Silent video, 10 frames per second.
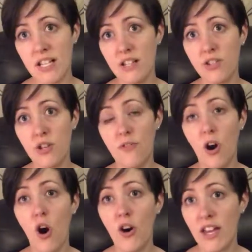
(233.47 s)
illness cover
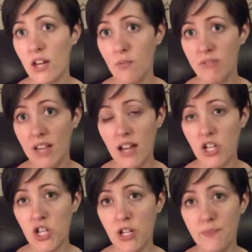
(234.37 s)
or income
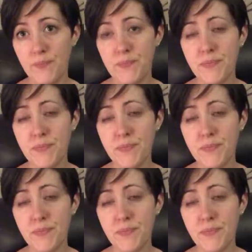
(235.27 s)
protection.